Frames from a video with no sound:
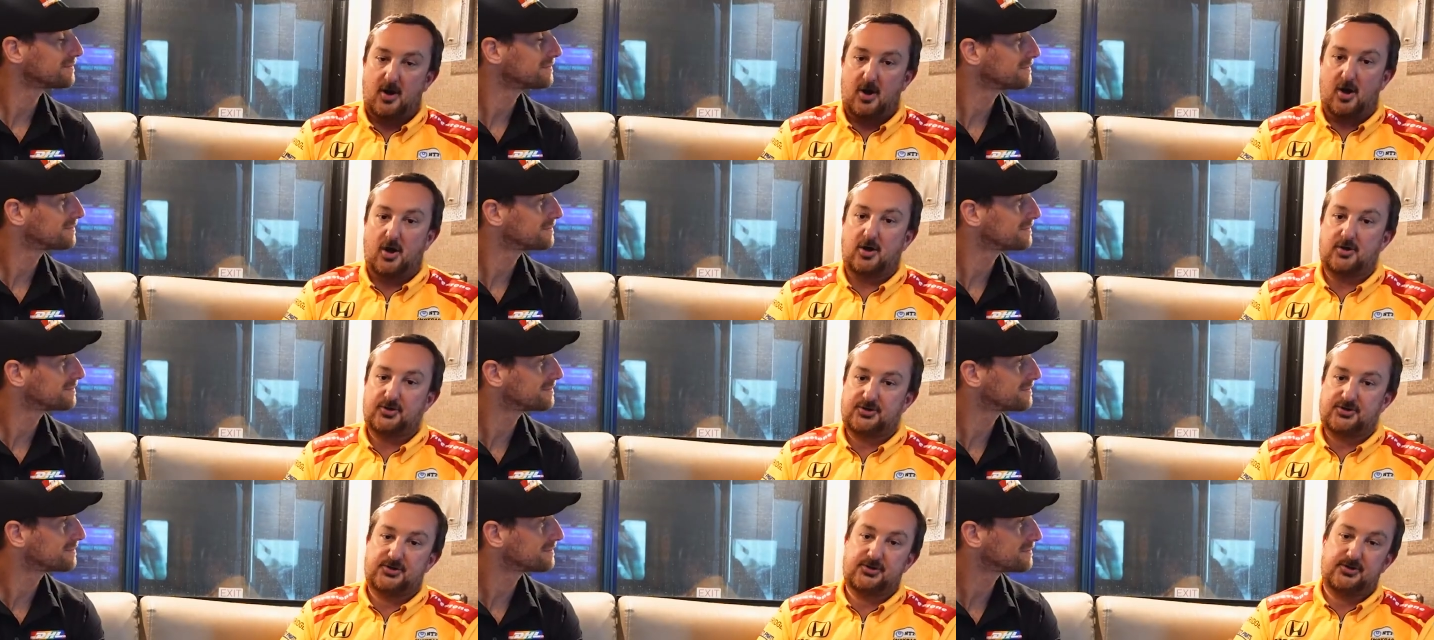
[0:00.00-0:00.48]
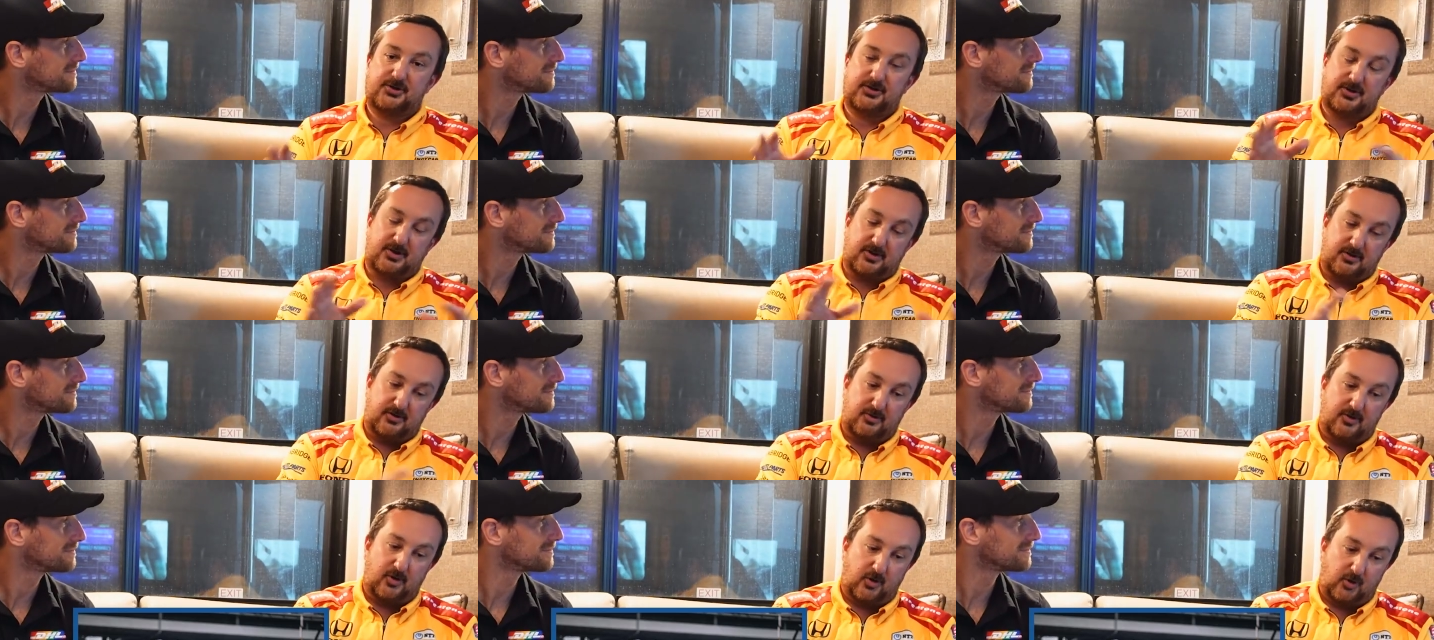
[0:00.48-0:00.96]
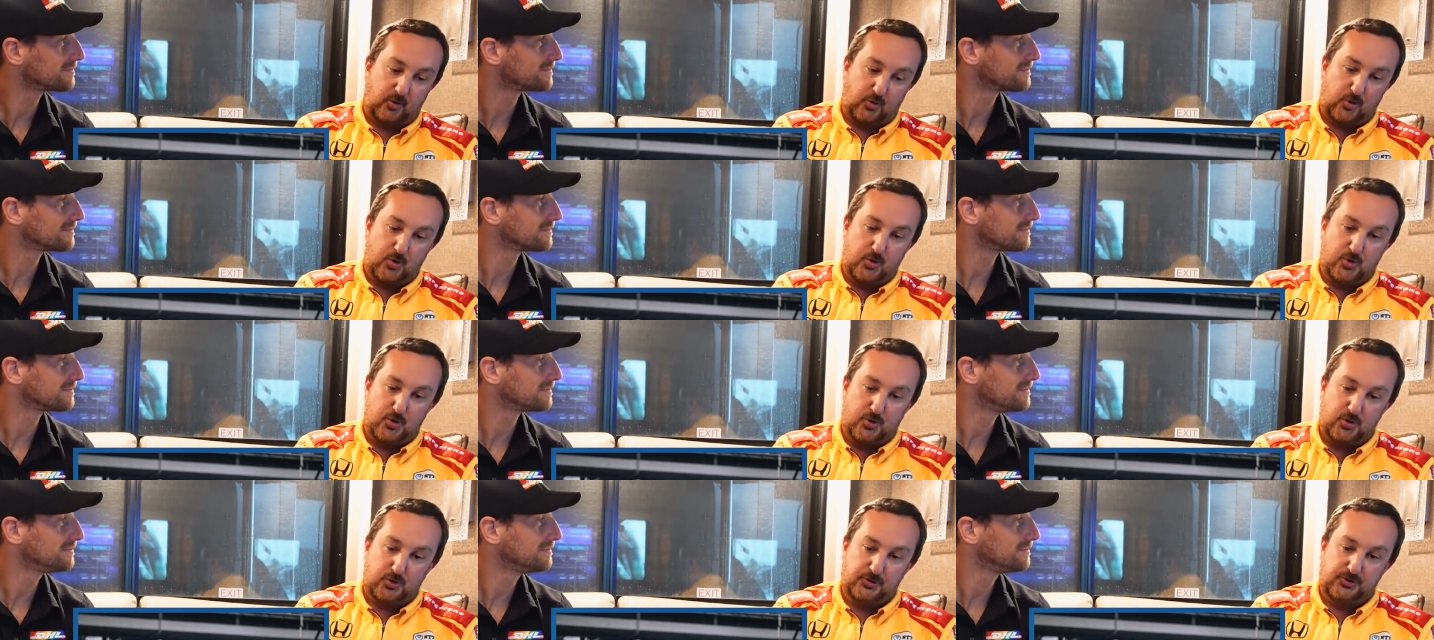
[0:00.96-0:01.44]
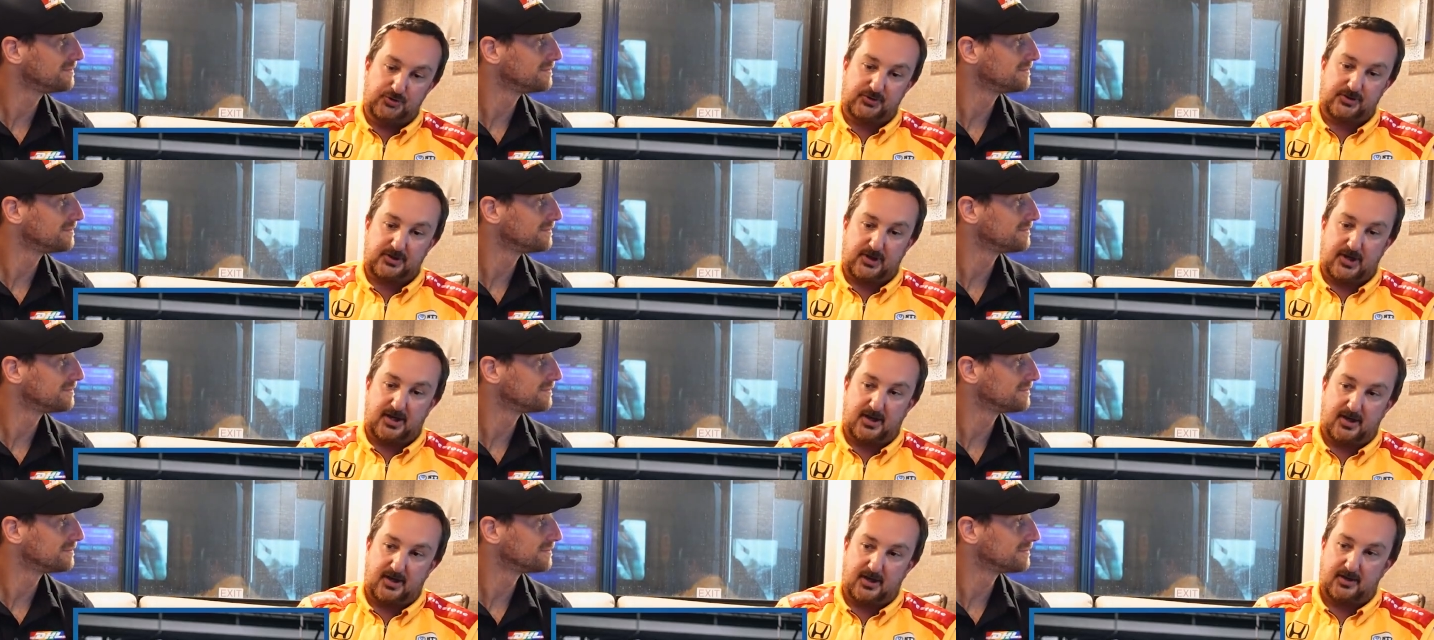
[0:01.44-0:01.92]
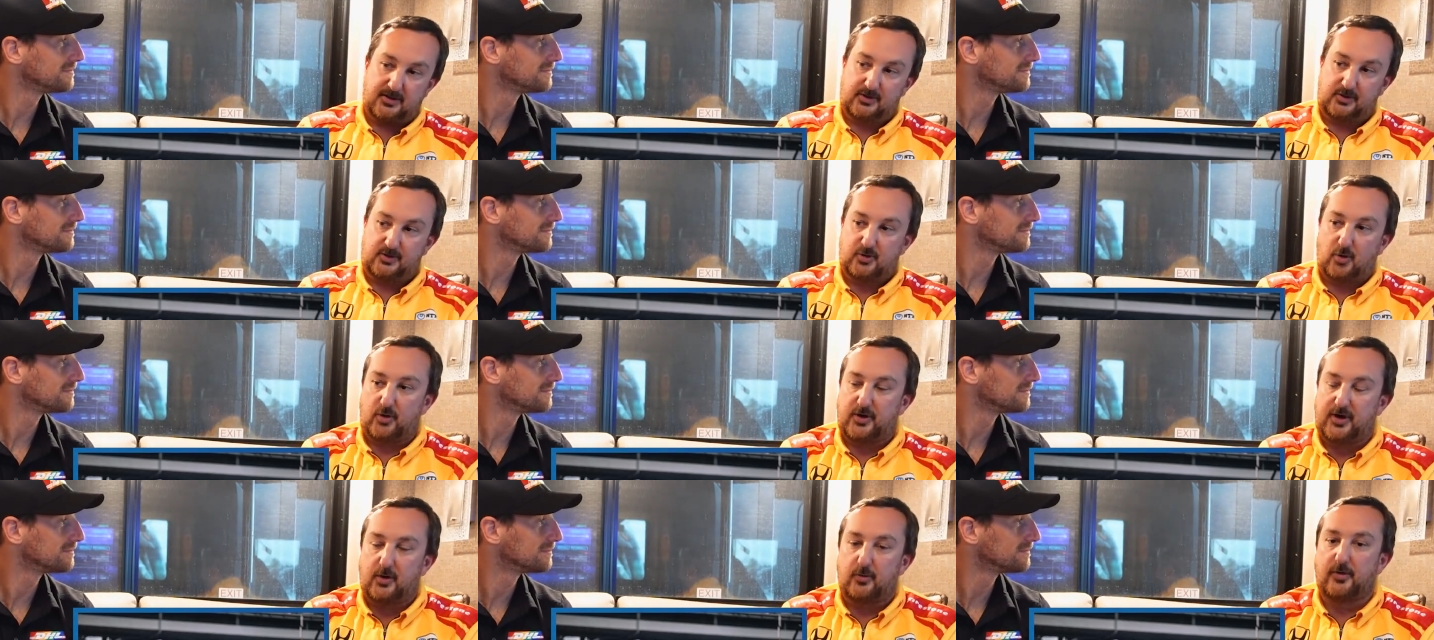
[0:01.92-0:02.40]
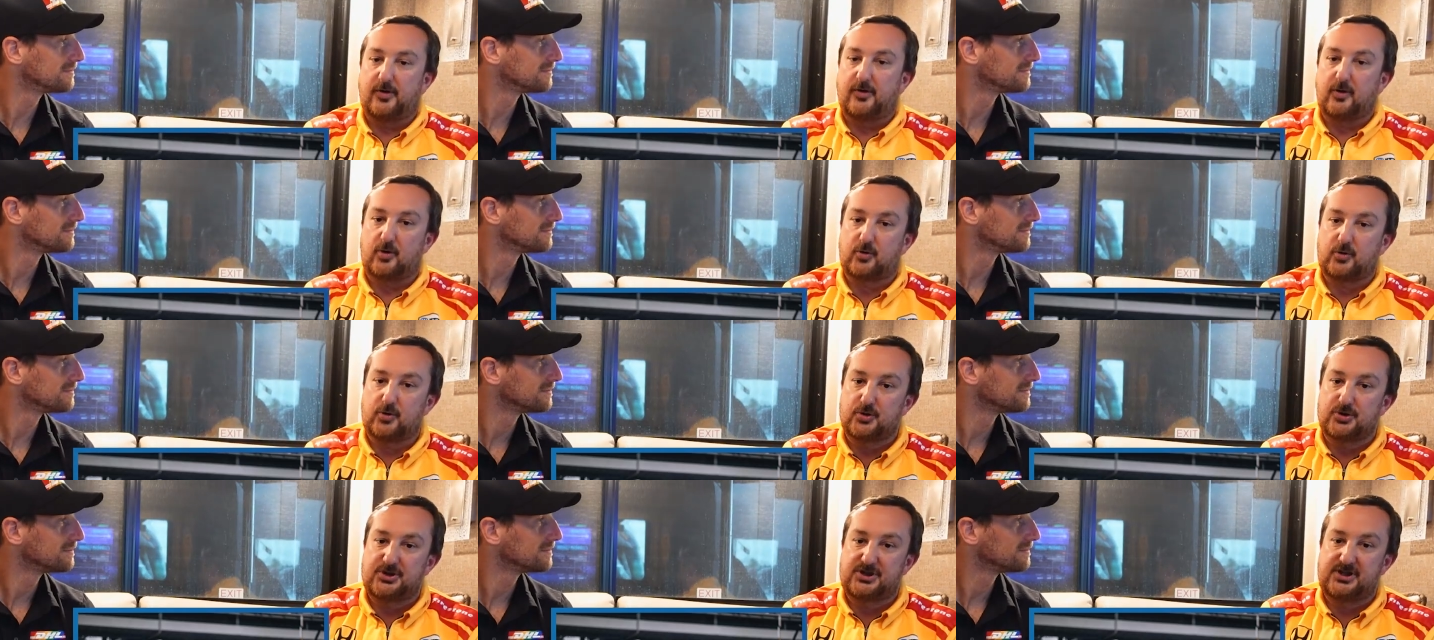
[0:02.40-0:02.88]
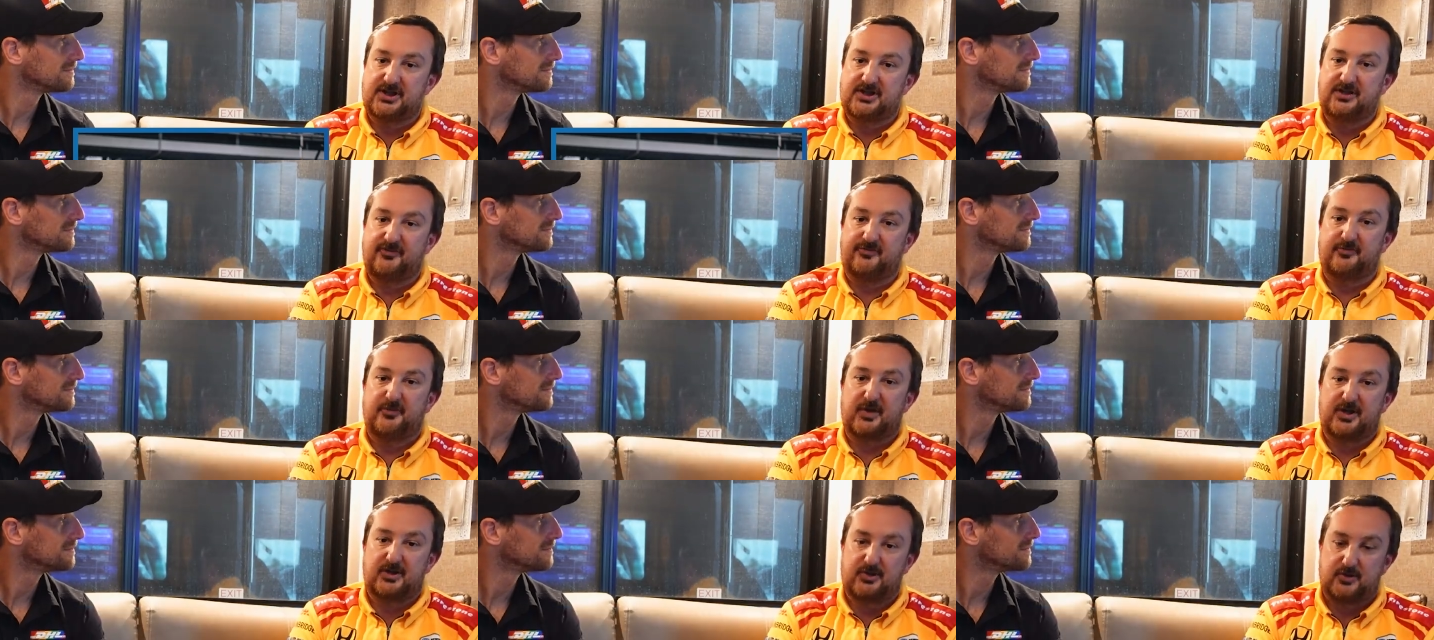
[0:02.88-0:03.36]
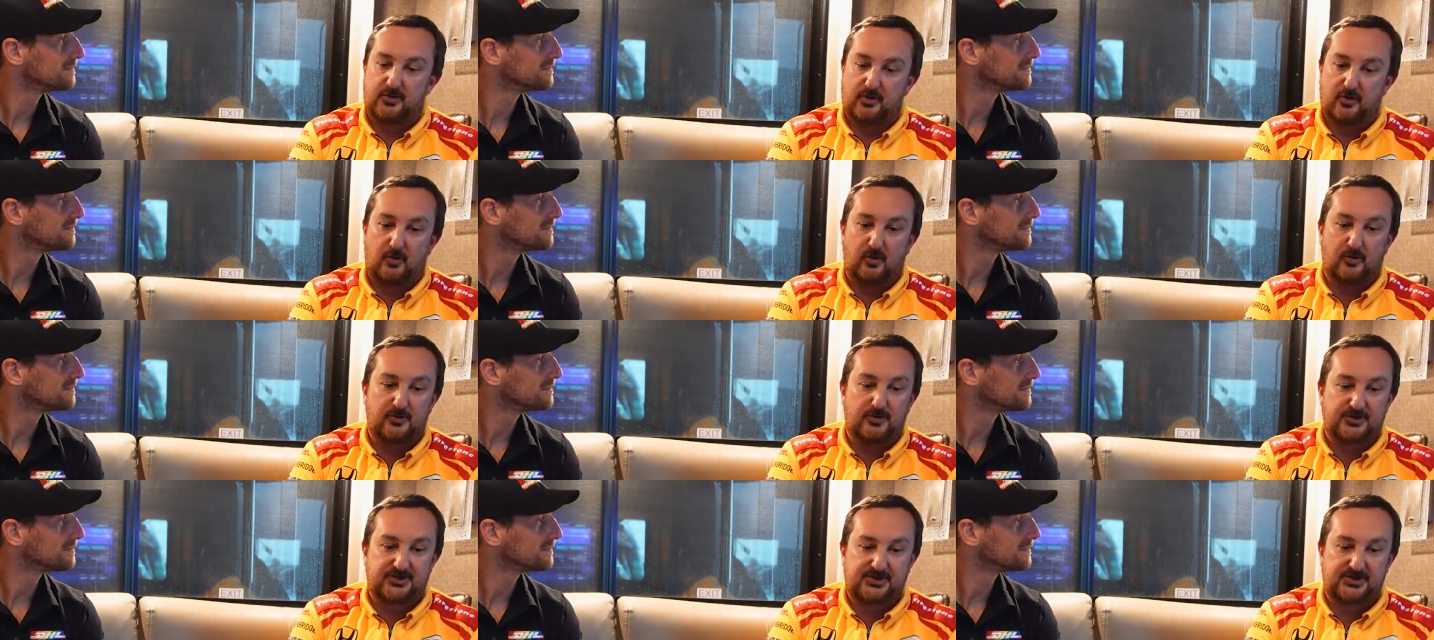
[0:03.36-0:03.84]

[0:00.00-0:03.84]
Speaker 1: us, the crews, and talking with the crew chief. Make sure all the